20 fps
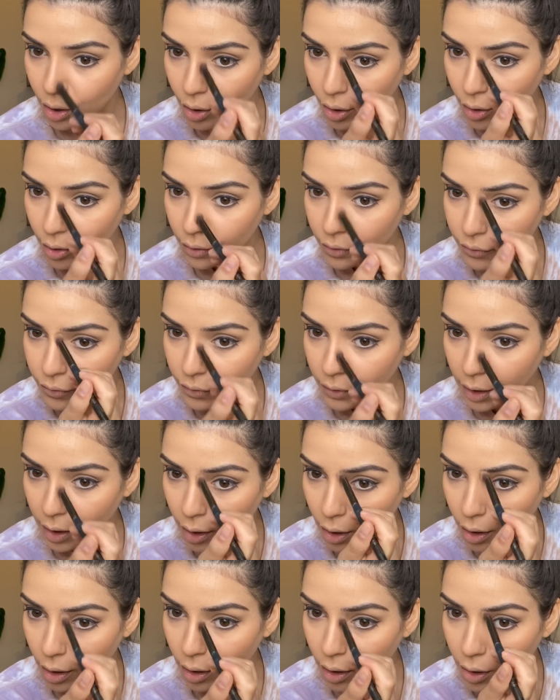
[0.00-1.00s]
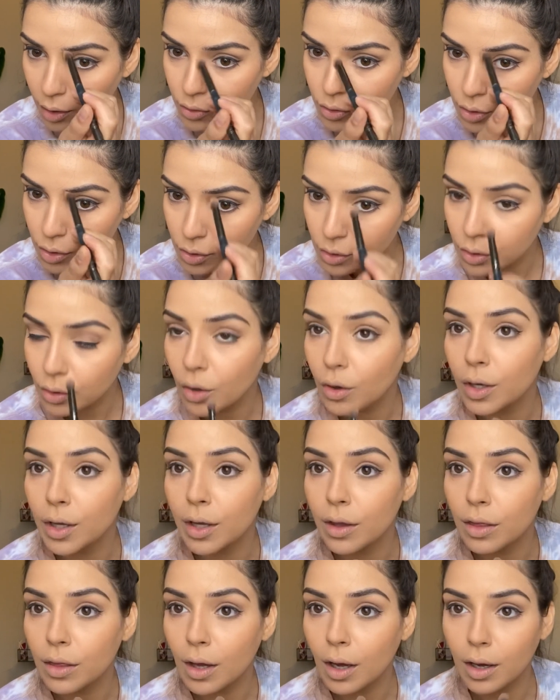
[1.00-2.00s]
See, I just go
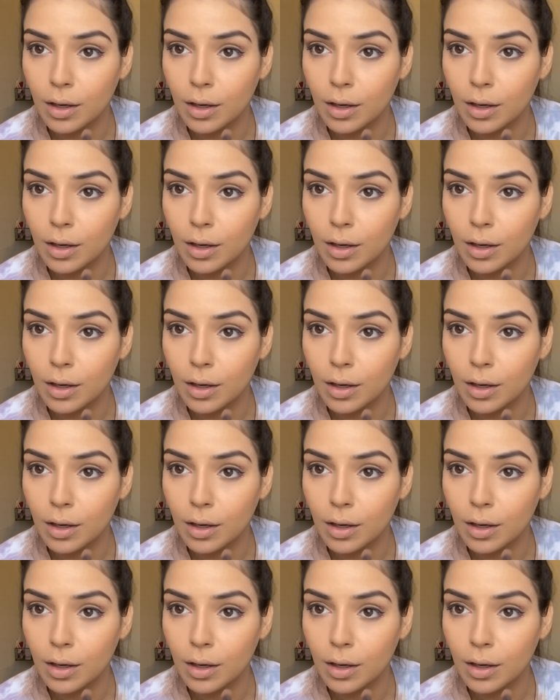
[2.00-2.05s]
like that.